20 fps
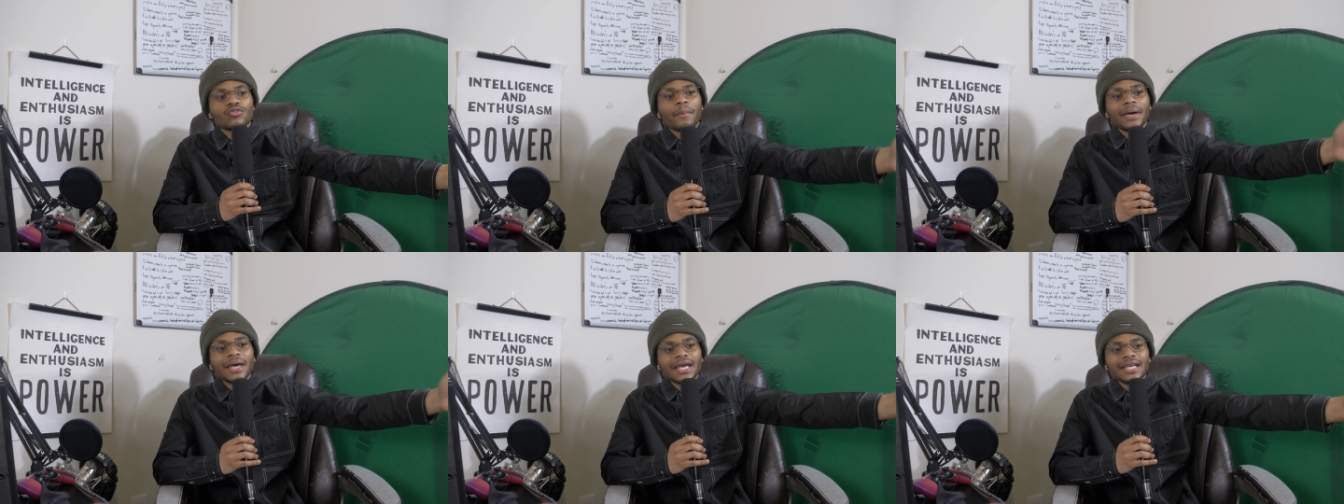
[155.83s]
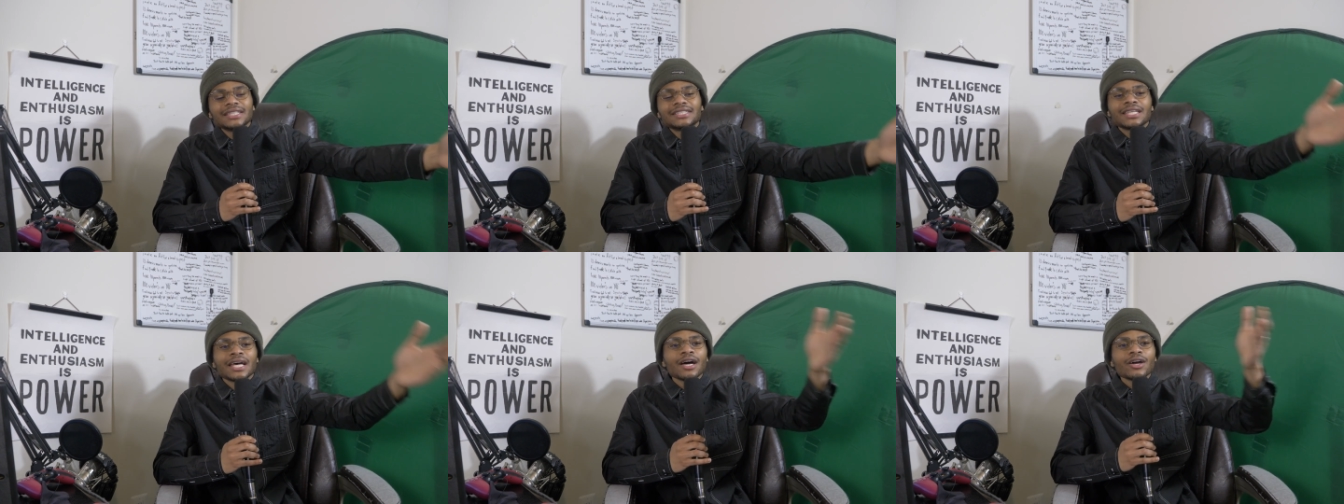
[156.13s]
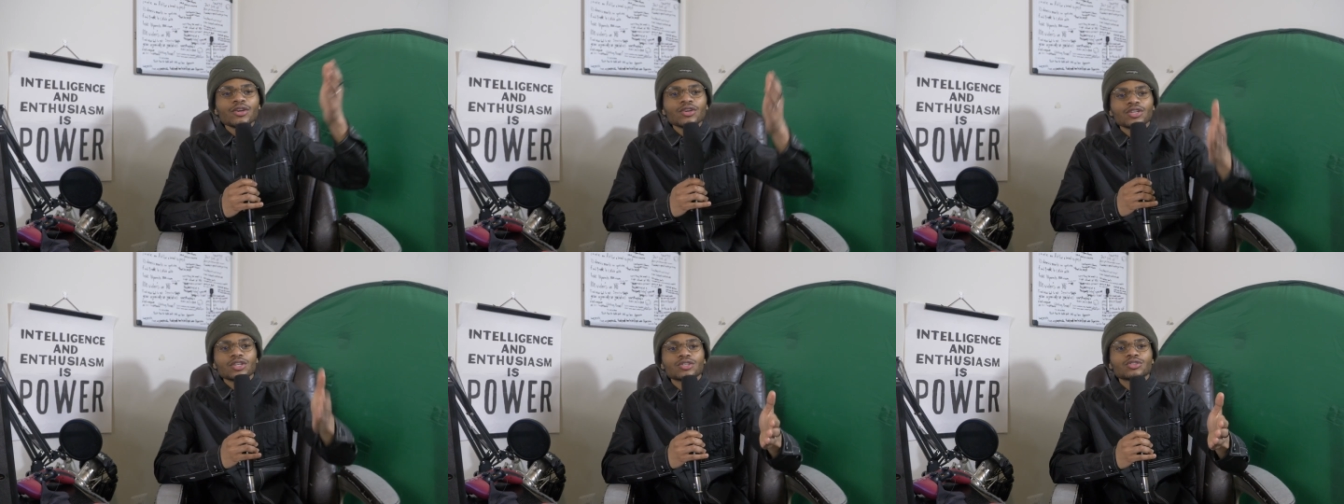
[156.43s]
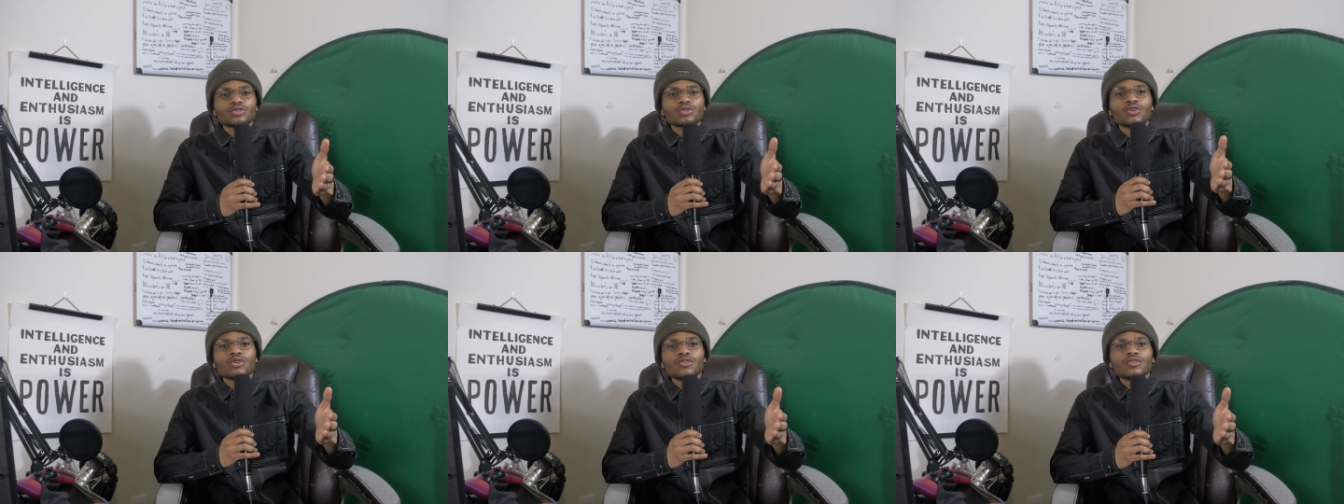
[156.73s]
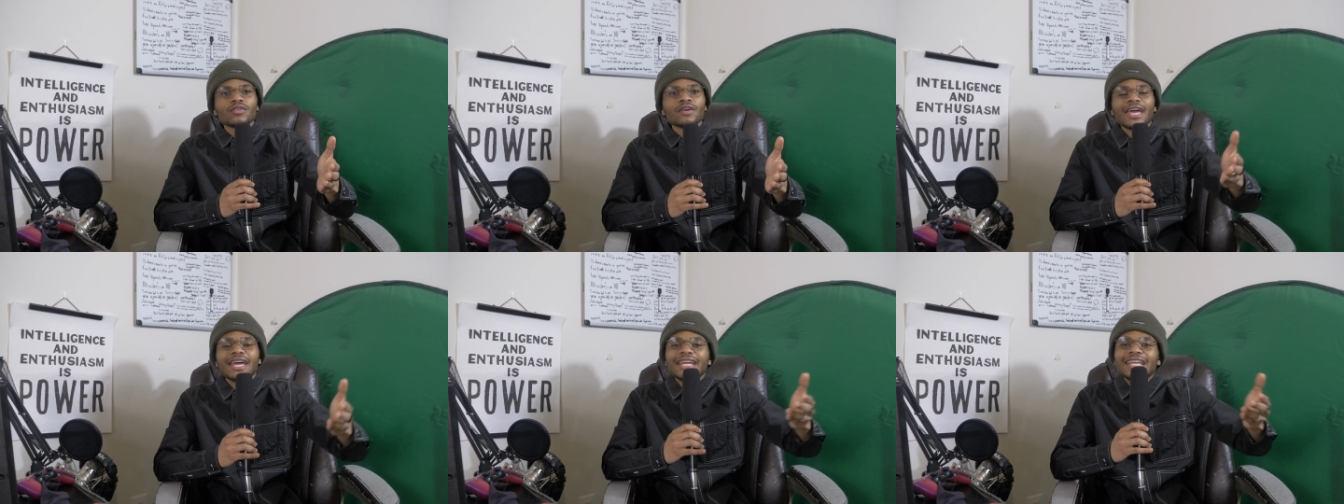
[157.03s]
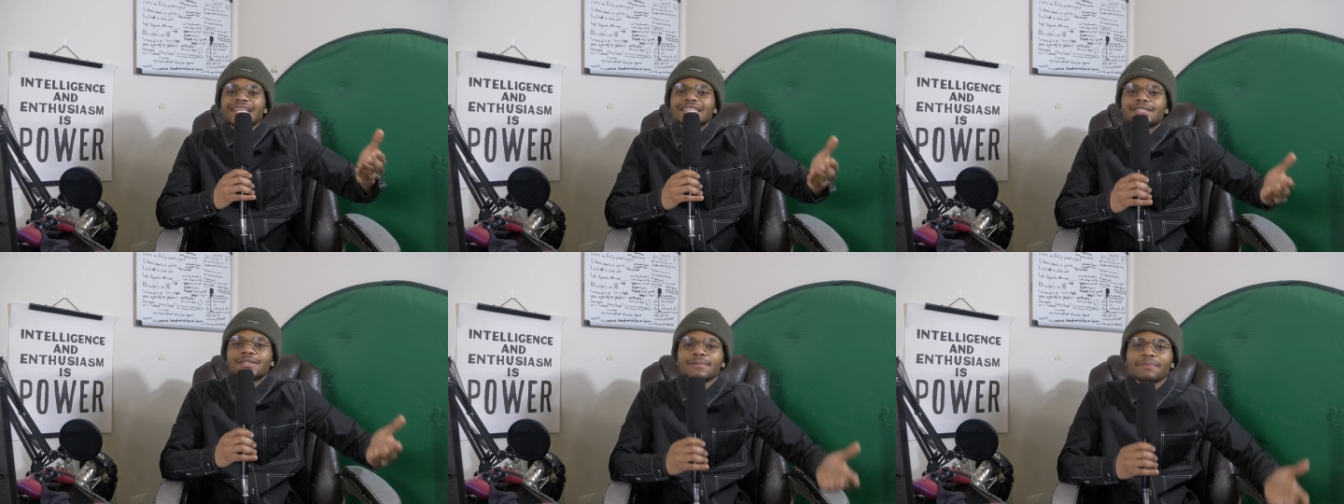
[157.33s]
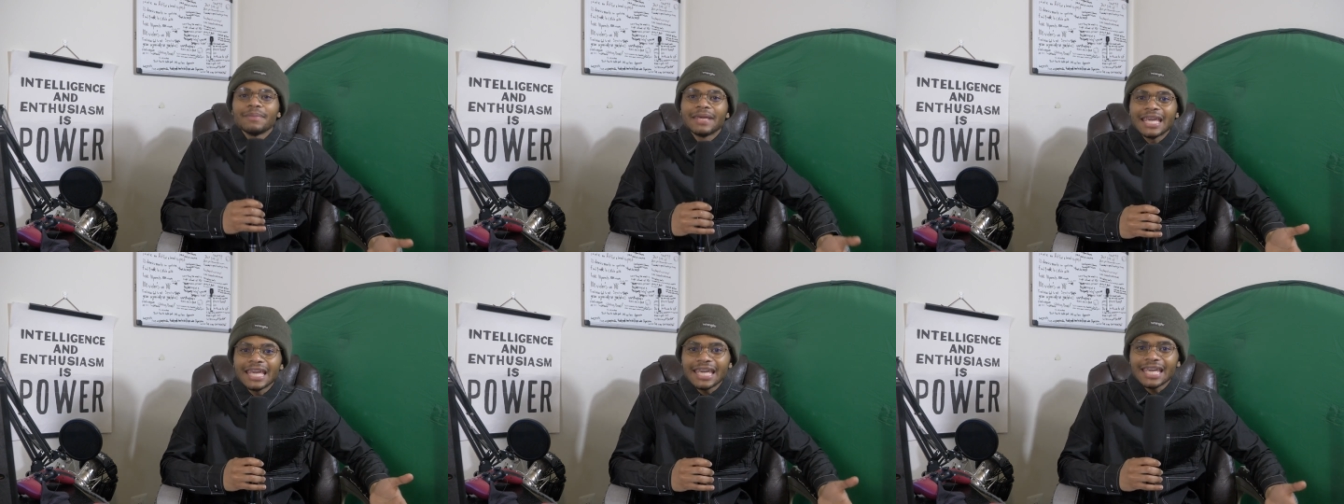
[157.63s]
but he tell you the truth and it's
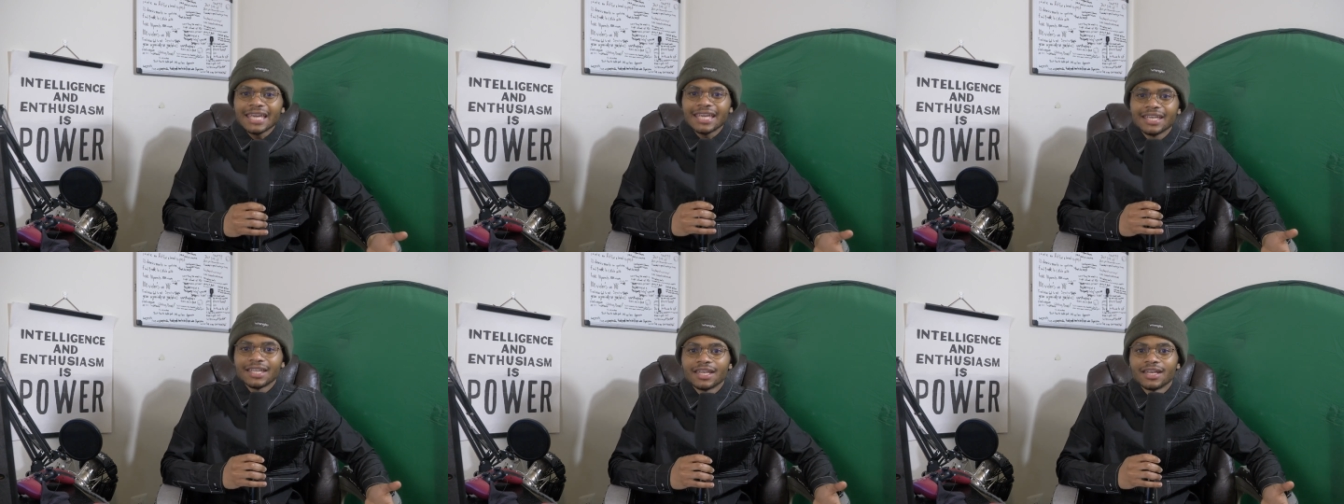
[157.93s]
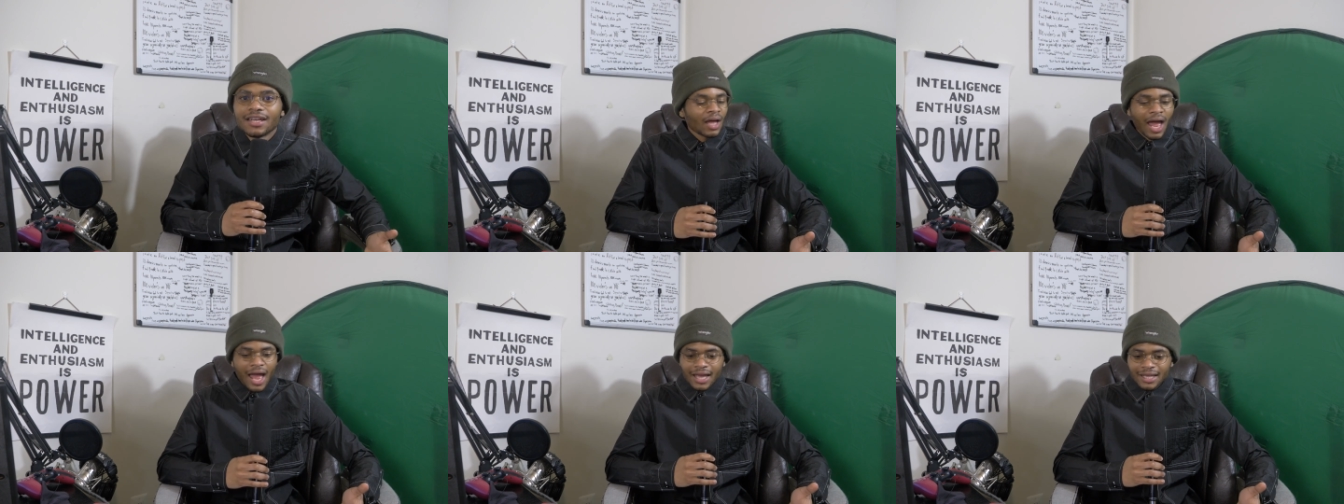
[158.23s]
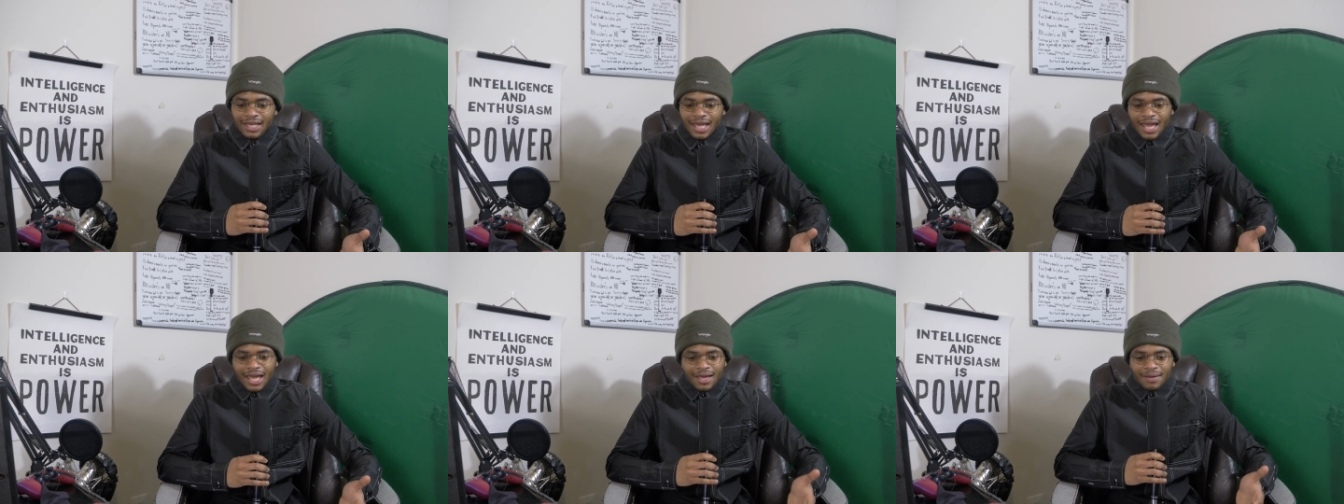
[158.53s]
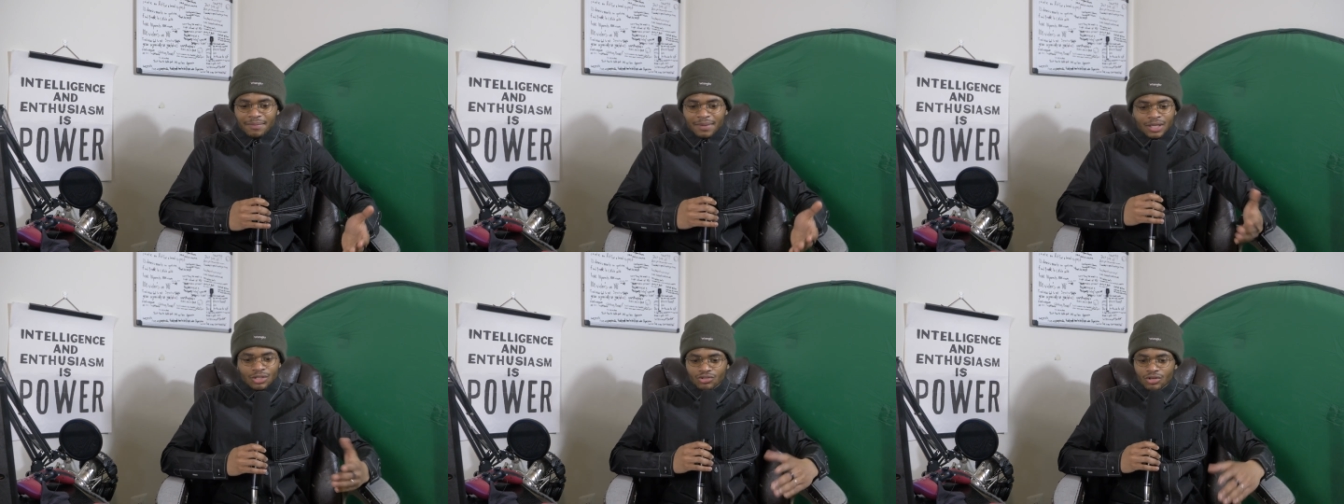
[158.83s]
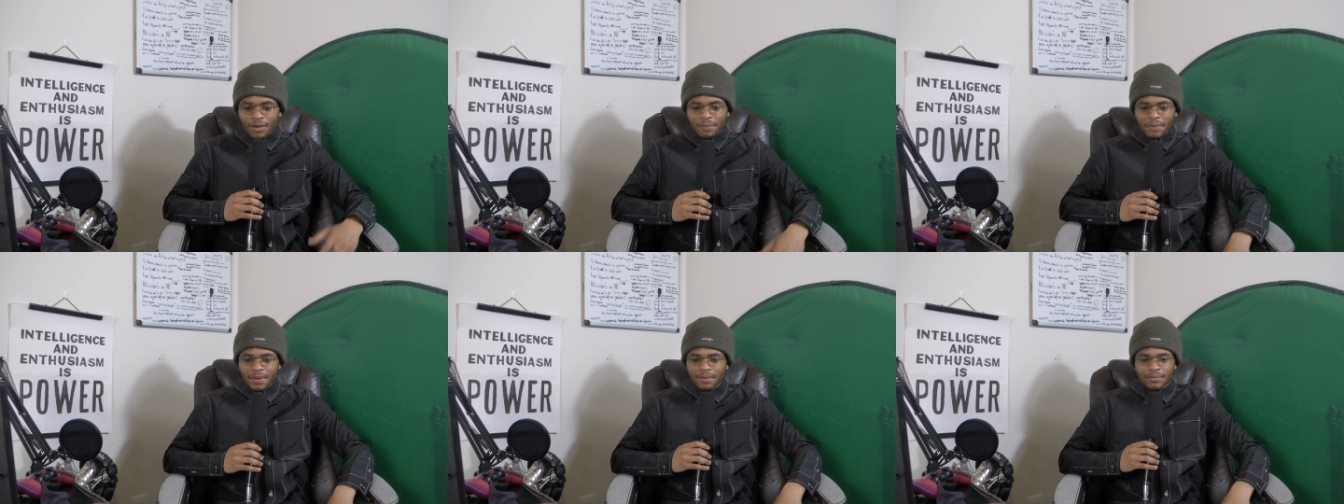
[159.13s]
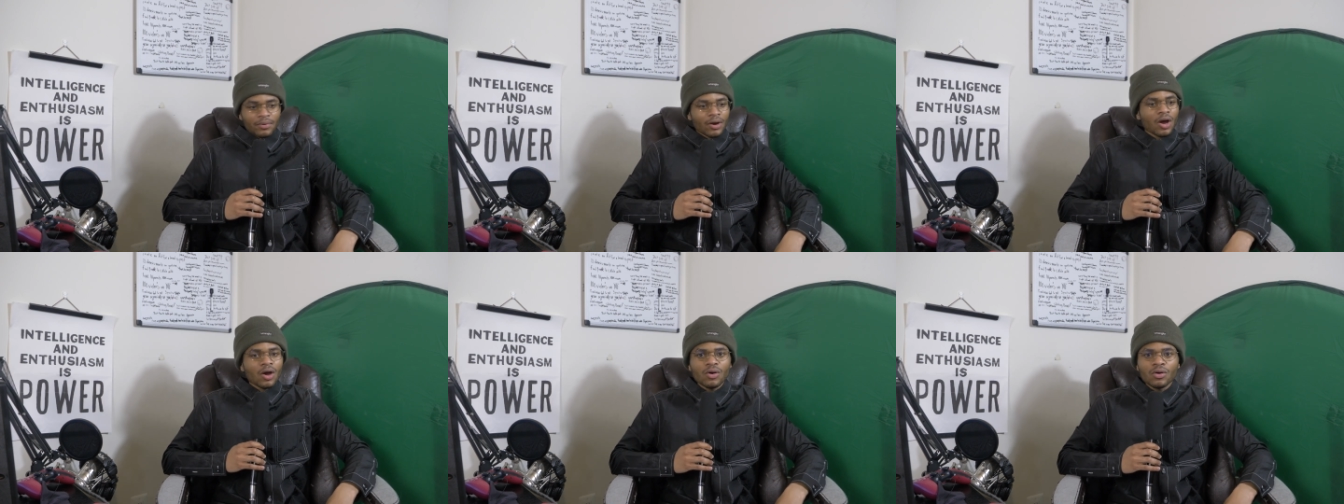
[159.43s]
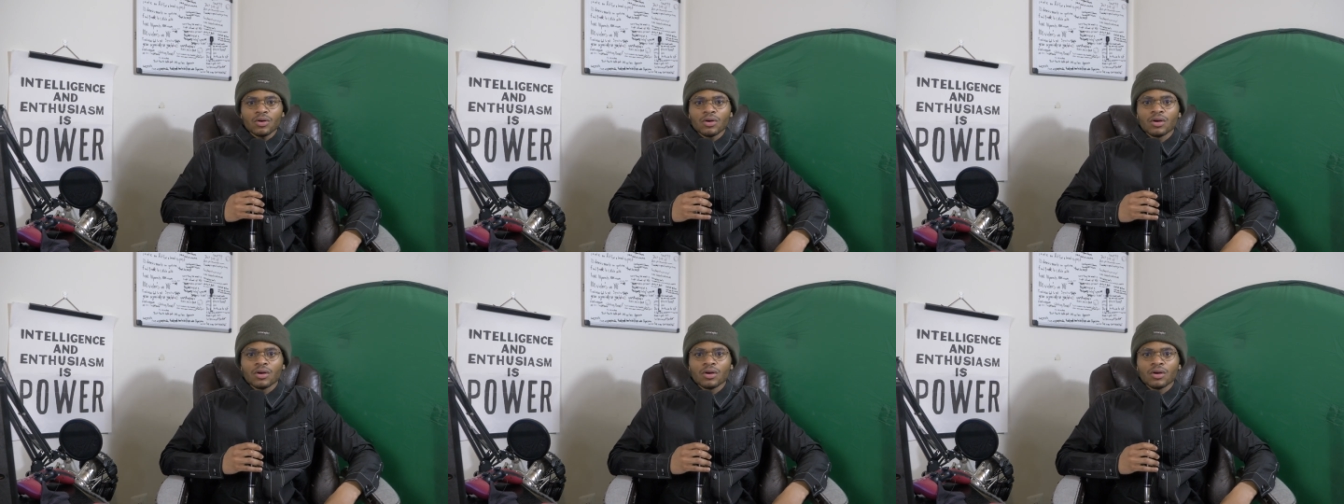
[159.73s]
mean? I can't be tripping, bro.